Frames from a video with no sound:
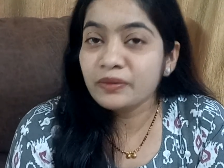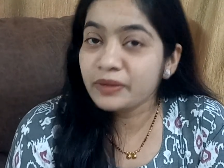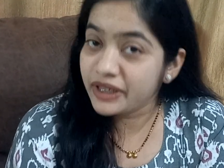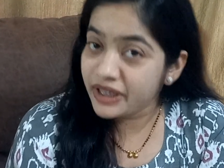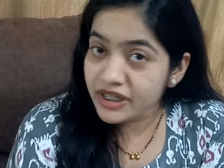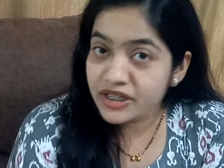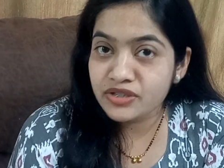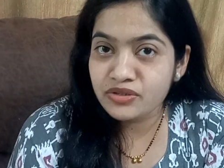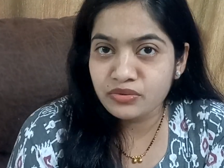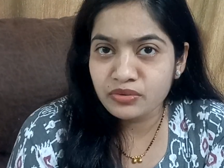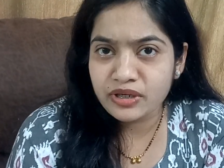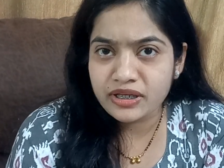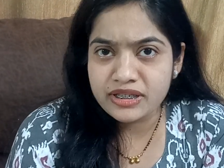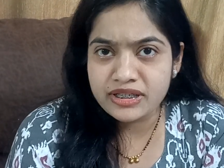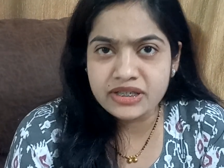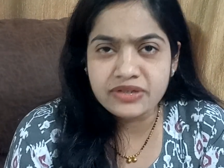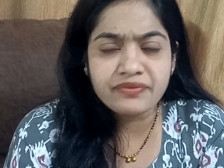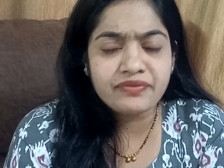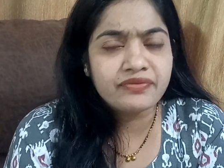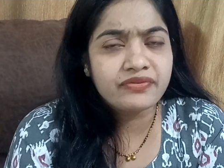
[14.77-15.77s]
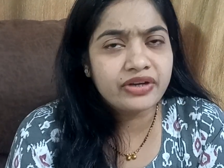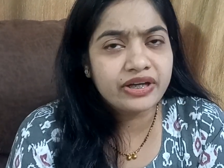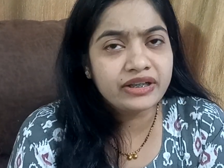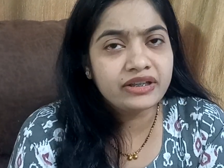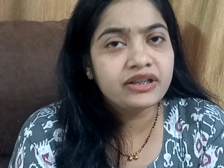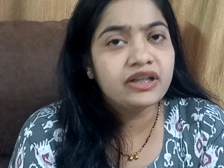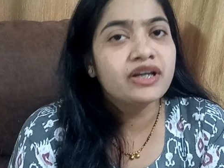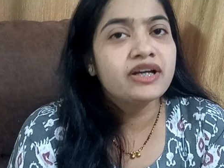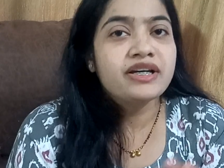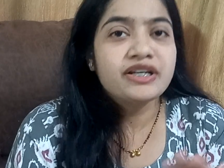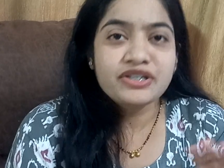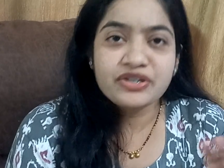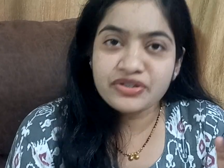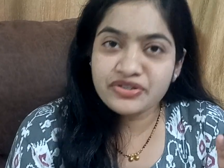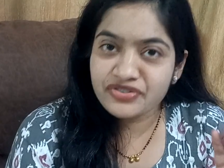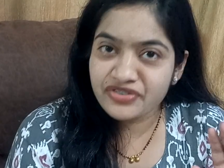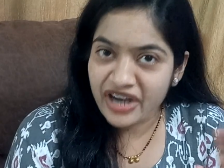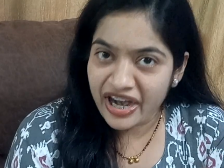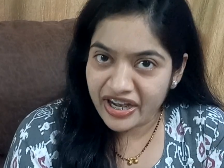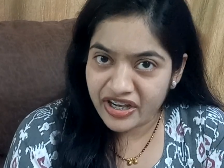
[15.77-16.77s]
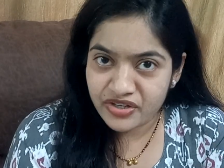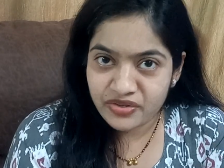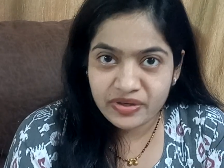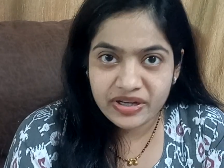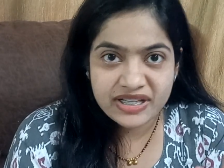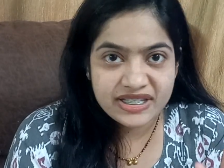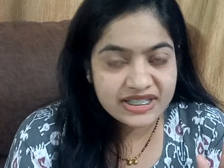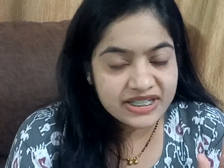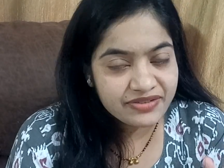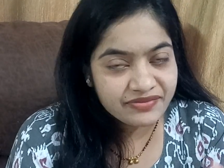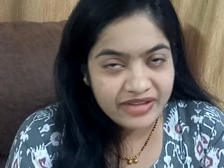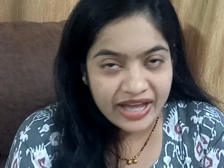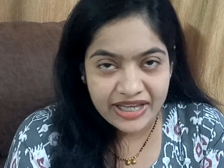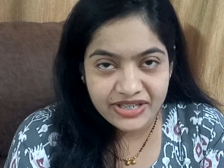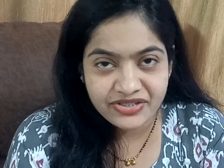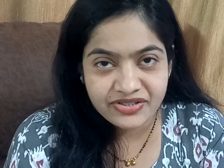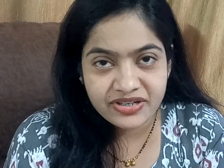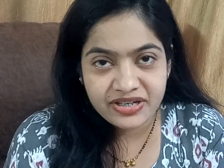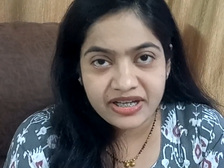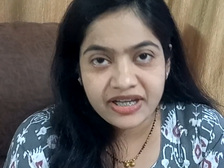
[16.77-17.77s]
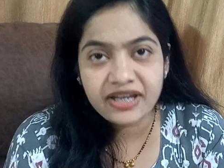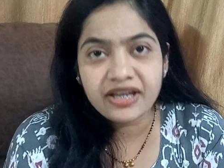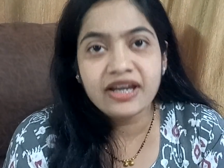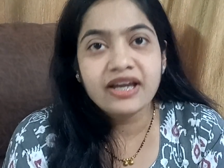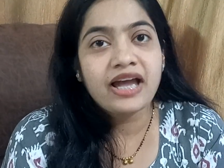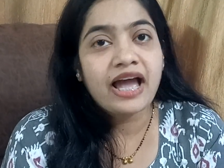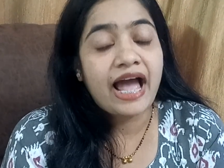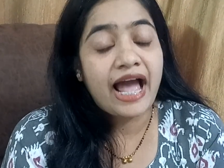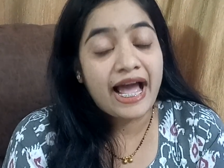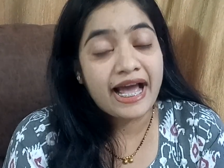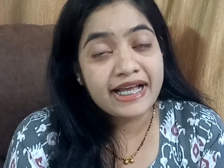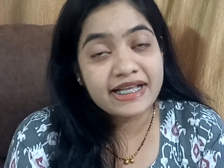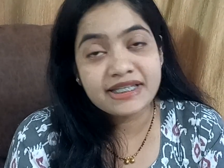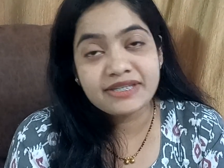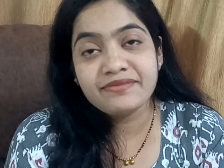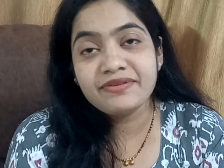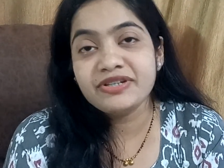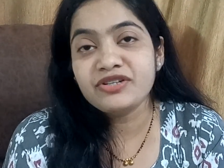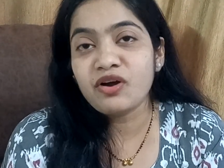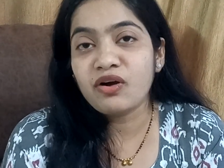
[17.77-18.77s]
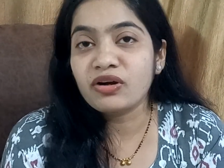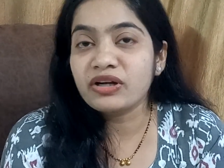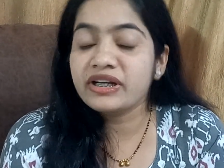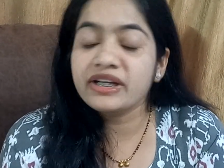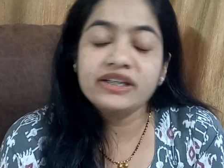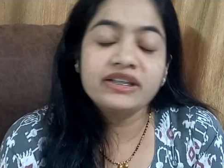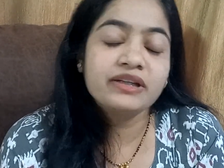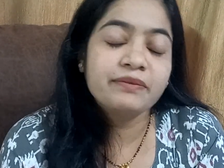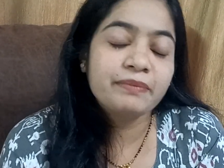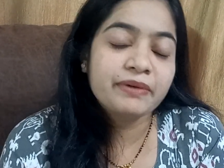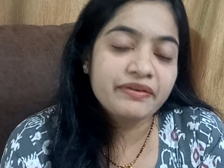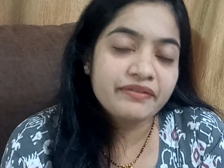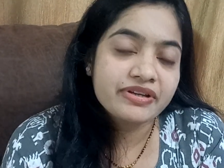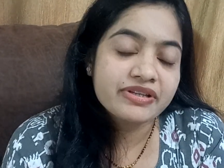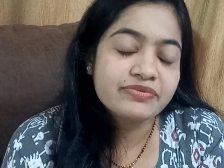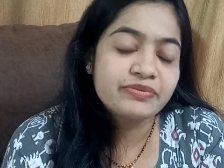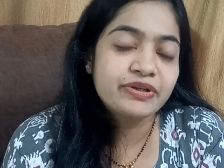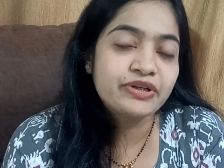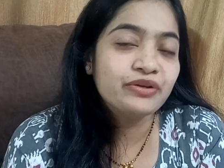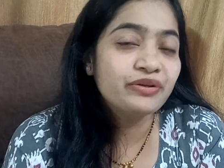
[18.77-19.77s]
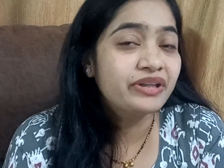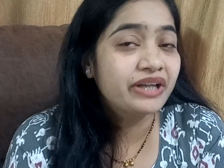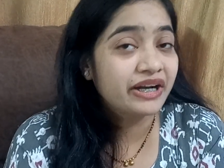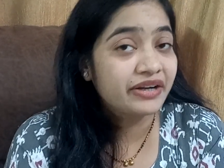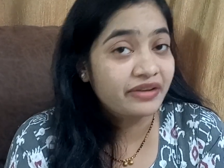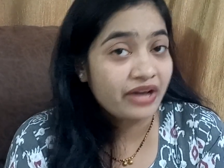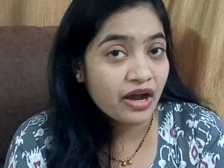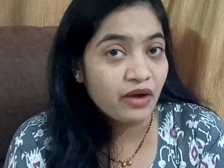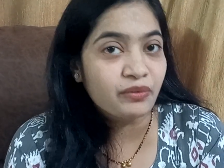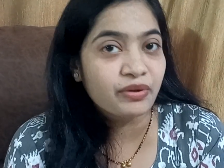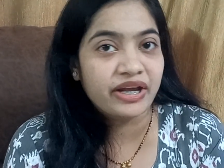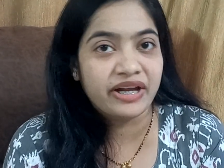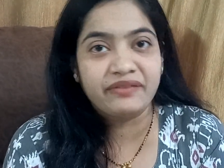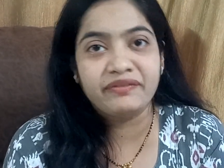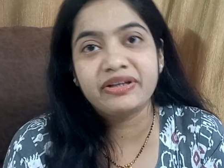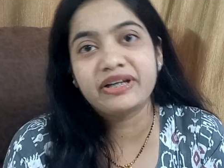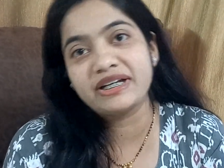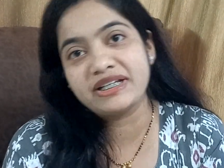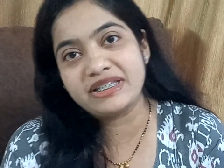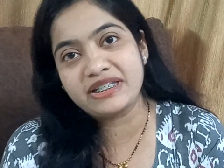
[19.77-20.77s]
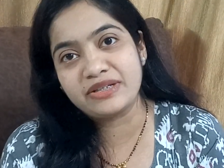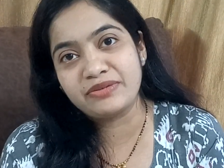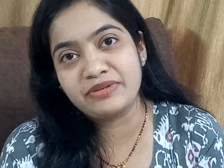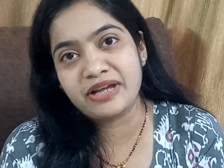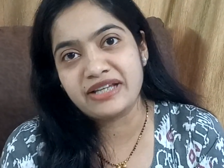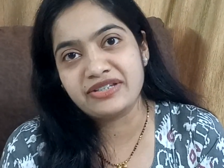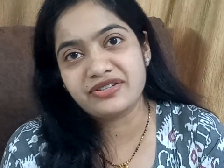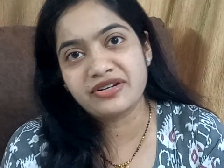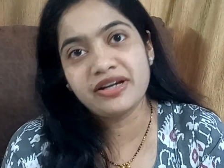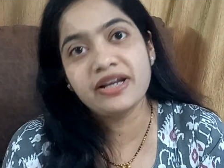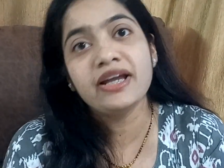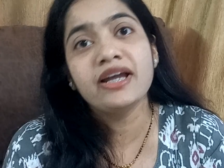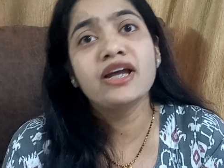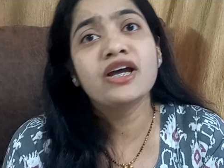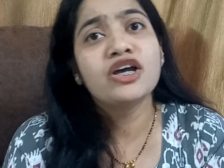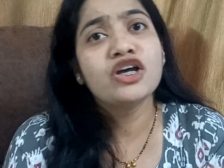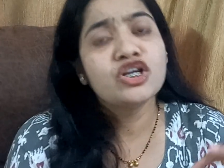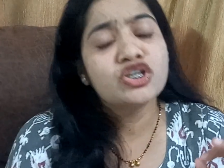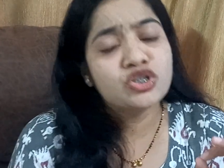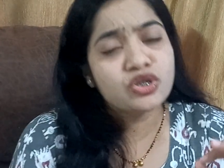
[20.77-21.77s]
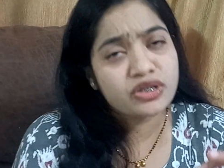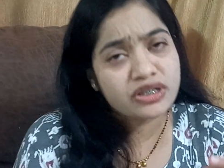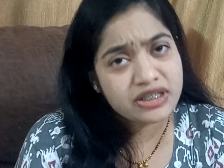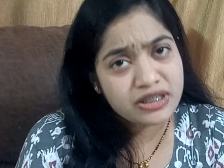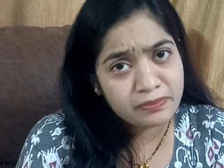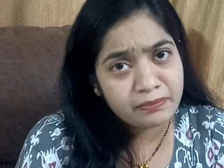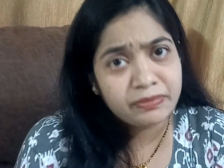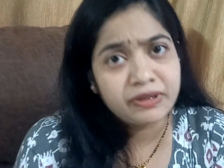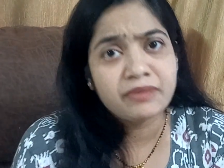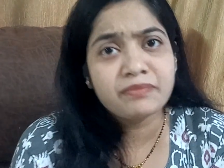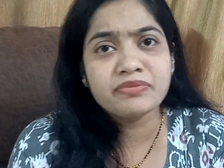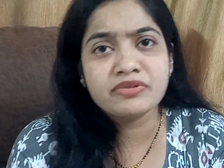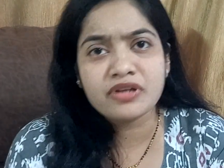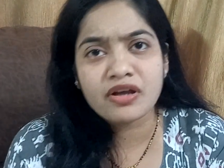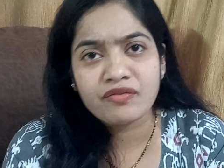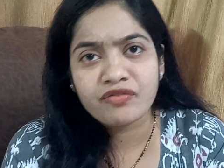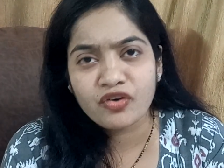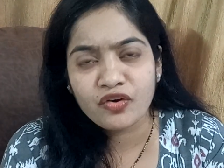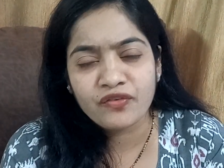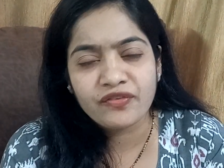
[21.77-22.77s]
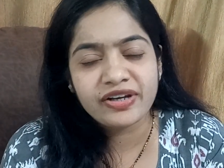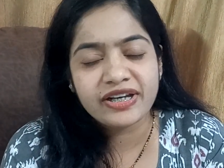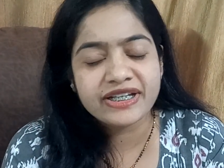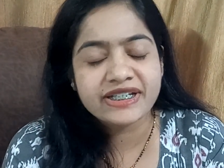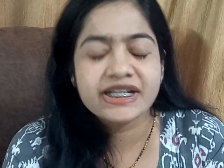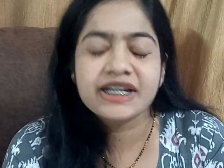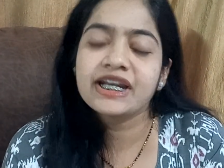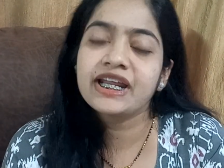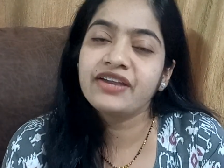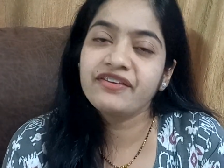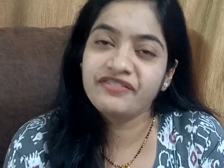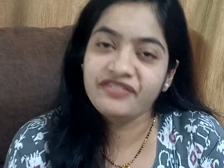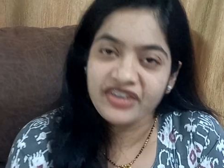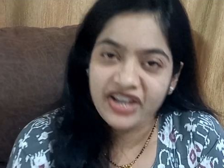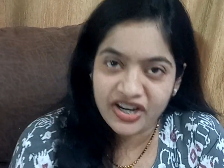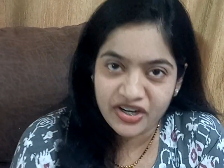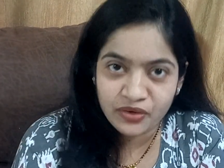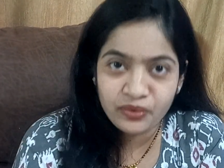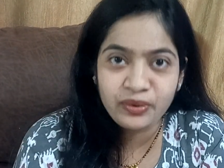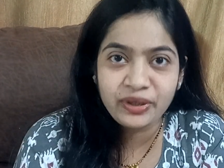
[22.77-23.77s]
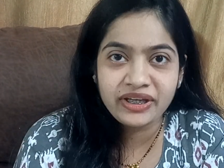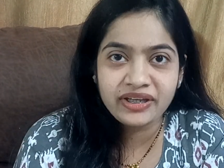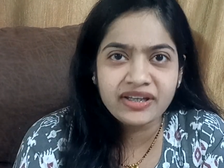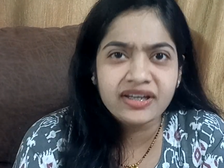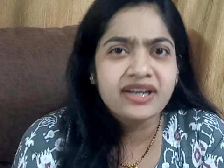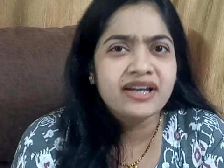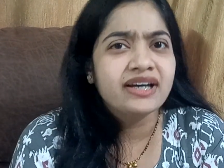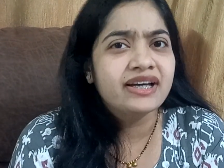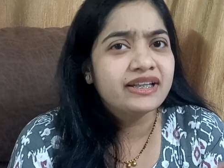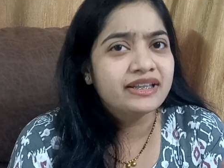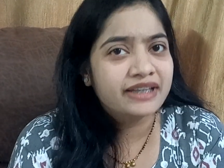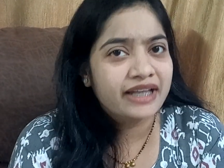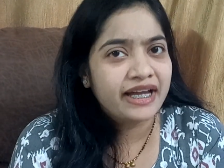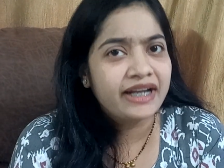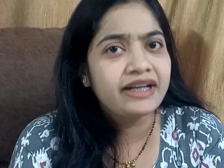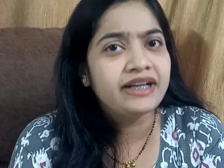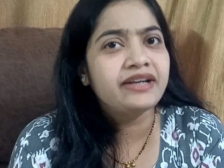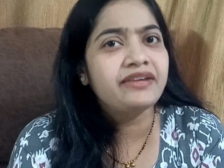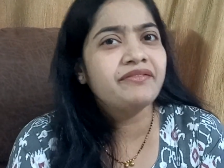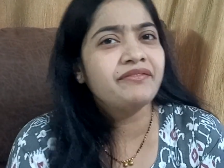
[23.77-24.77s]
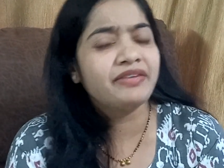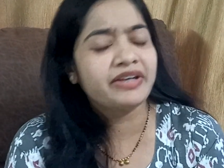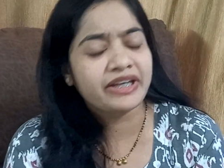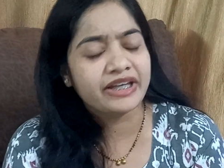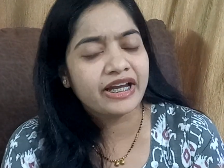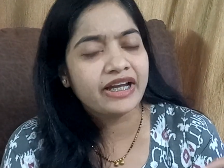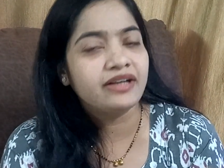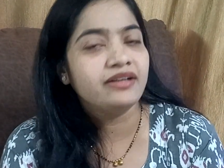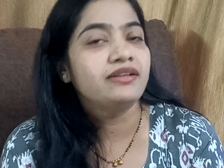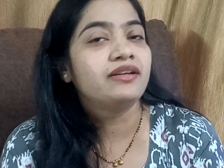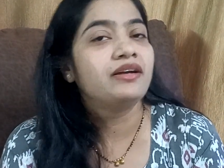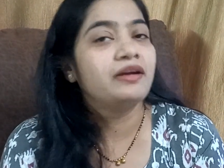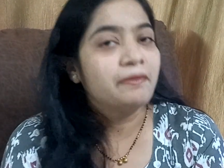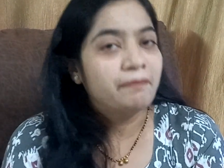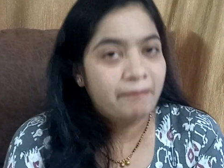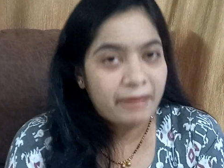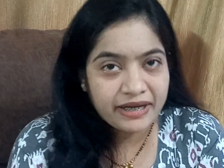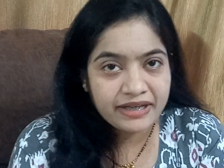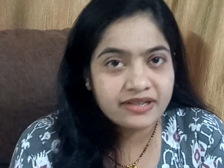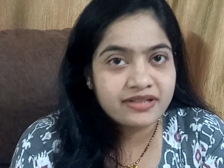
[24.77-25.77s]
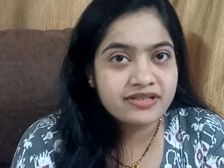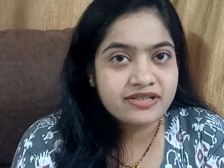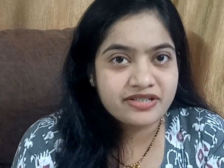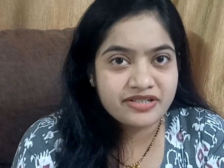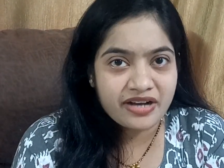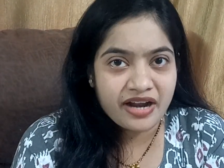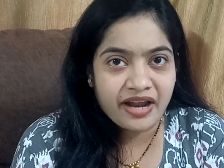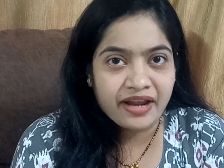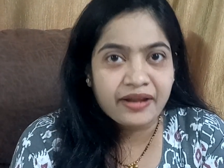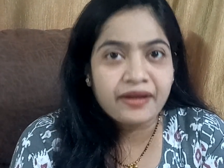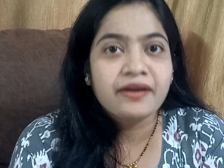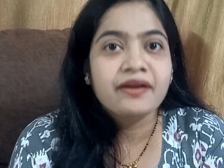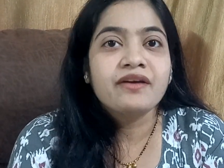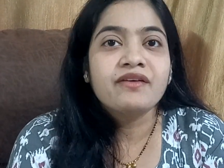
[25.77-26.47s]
keen to conceive. When you're trying to conceive naturally, as we talked in the previous video that how can we conceive naturally. So symptoms of ovulation, if we are knowing, then we can better try